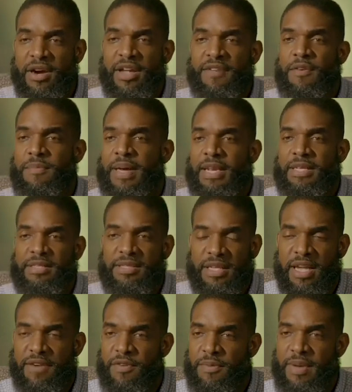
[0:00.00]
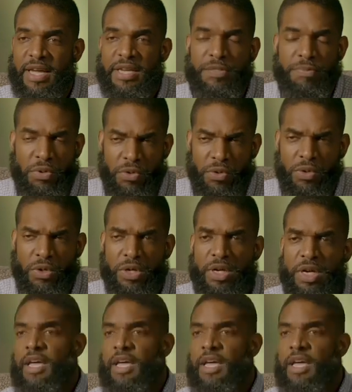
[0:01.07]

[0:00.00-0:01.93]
everybody's sick, everybody's poor,